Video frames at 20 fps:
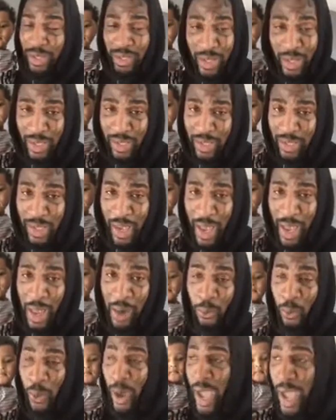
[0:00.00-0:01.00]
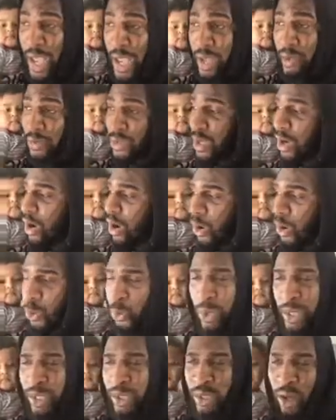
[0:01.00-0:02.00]
niggas had waves, oh,
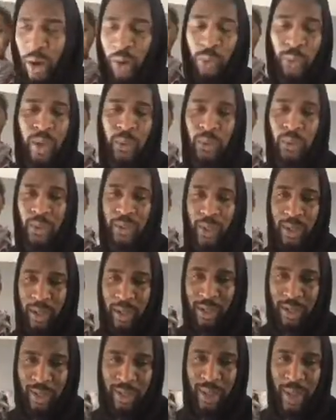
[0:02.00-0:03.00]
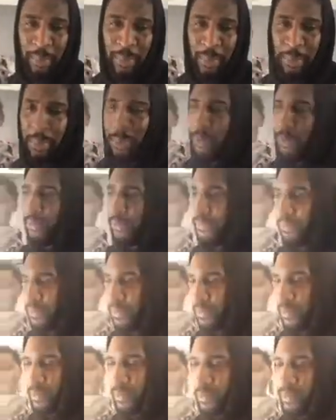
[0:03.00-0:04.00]
we thought we was unstoppable.
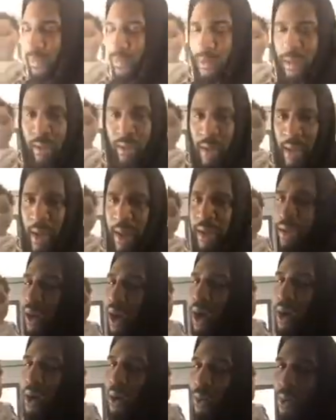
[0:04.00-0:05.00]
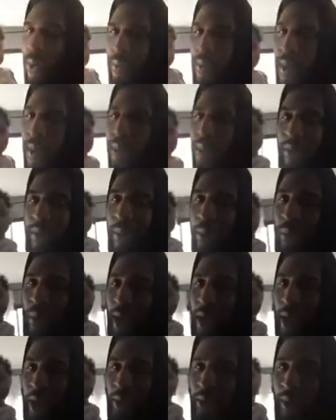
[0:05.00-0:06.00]
Hey, y'all don't remember the
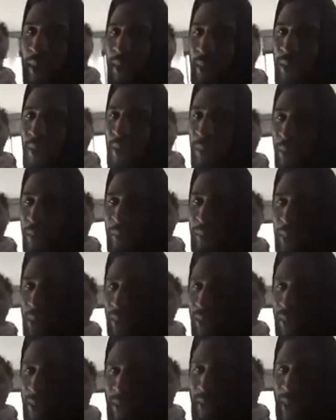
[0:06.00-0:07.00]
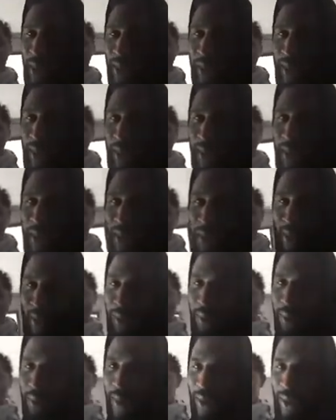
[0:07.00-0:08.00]
wave era when Mason Betha and all
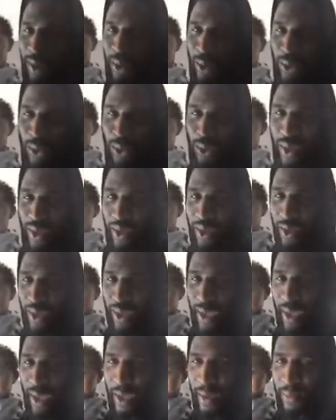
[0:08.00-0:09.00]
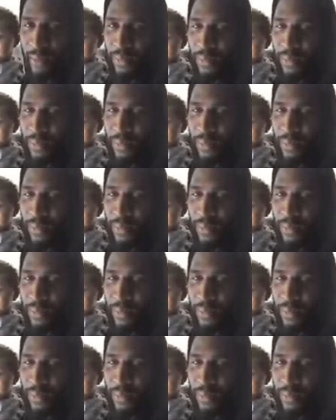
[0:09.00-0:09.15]
them niggas was running the game?